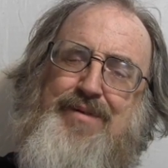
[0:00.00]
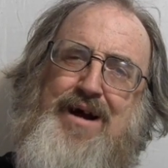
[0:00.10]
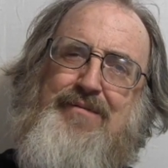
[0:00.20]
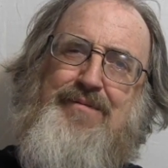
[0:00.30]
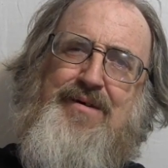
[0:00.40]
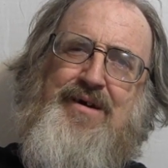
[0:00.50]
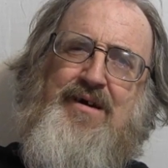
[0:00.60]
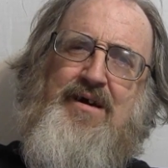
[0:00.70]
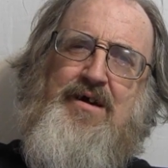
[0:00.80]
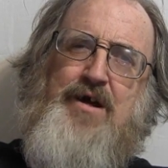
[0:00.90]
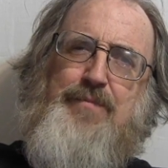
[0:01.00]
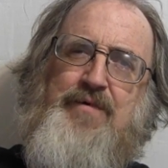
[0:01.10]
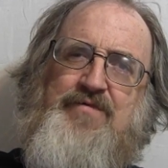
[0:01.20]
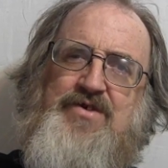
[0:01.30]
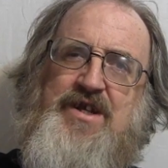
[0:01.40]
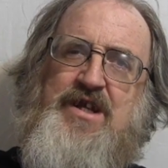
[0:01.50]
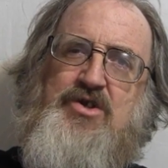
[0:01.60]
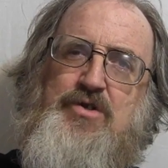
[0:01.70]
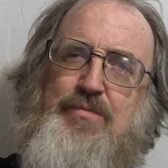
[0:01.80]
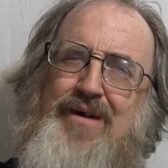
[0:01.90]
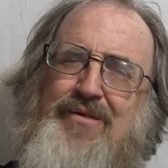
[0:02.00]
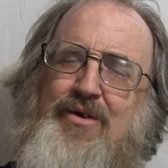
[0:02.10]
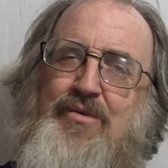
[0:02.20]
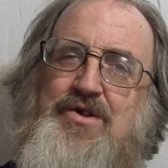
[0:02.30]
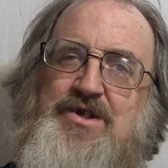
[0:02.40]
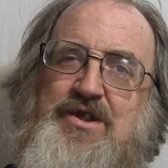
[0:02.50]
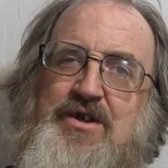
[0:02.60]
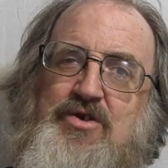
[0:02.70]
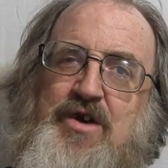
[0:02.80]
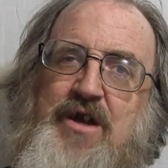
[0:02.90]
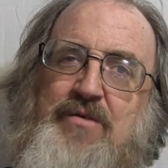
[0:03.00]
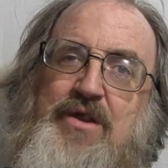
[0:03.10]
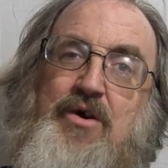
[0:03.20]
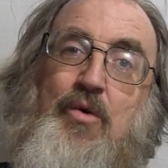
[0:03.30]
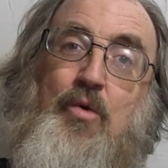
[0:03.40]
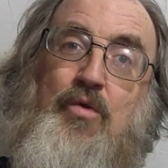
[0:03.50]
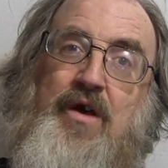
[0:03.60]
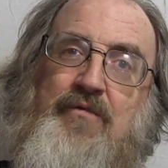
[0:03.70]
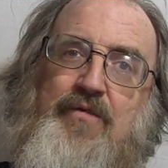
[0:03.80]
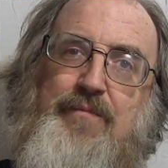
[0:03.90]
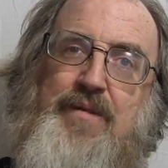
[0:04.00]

probably a, a, couple of sittings. You probably don't want to sit there and try to read the whole thing